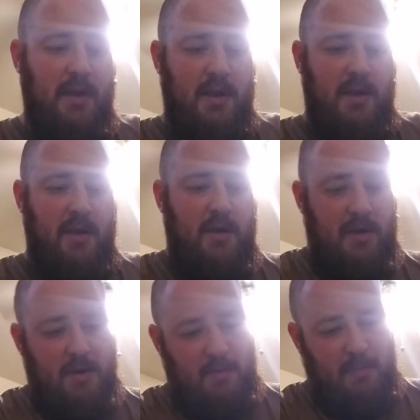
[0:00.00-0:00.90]

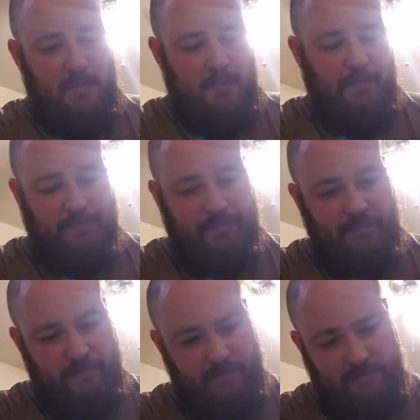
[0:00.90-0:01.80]

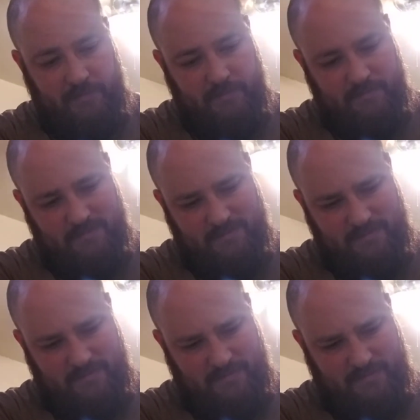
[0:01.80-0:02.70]

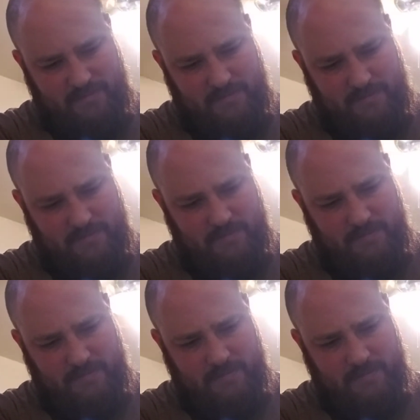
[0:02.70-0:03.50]
(silence)